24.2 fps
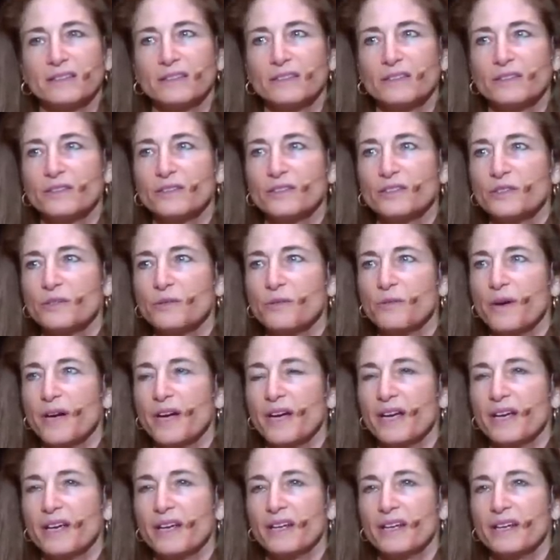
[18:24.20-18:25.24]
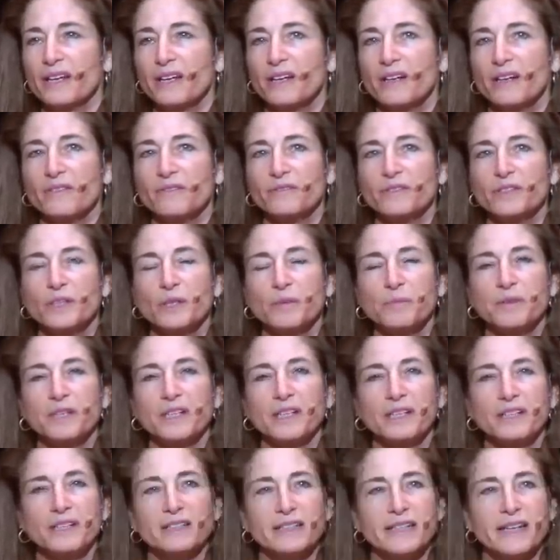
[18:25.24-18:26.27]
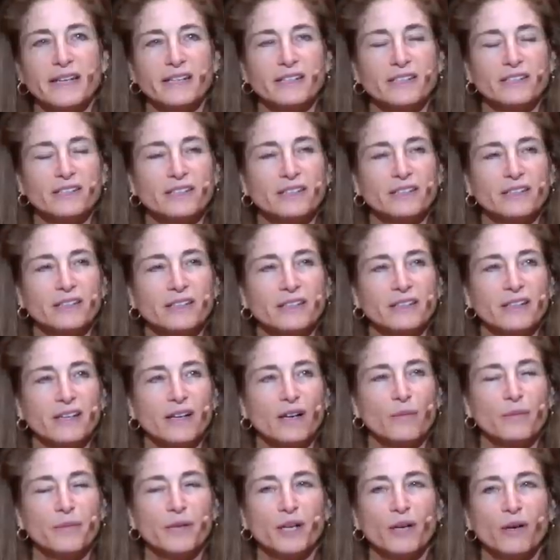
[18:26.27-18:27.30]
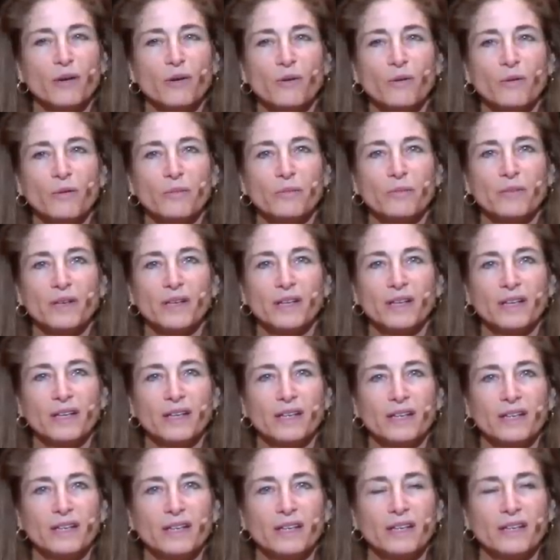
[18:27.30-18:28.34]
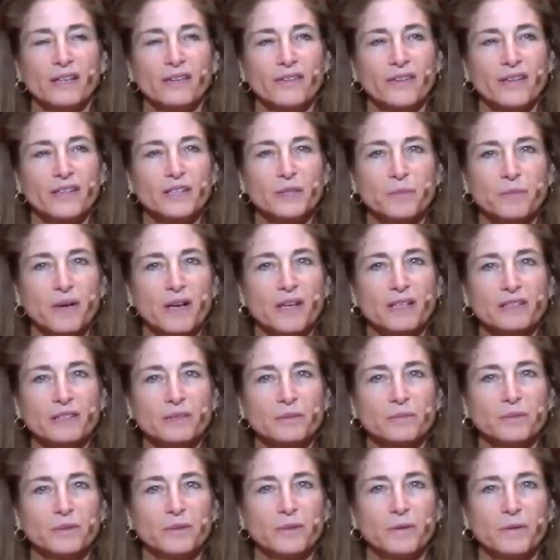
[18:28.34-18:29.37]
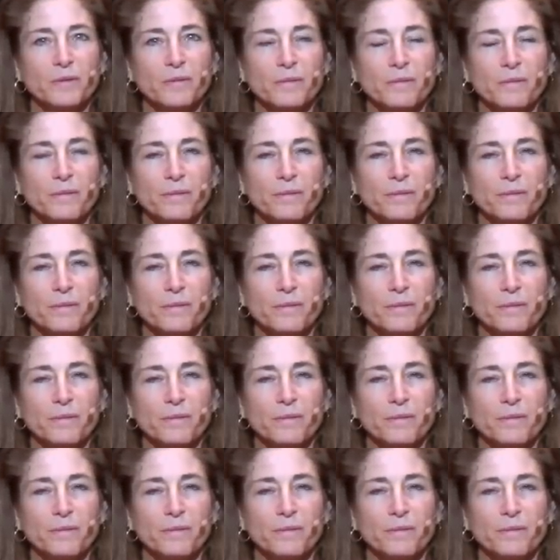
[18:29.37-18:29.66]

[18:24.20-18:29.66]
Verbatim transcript: there's a way of deepening attention and coming home that's possible.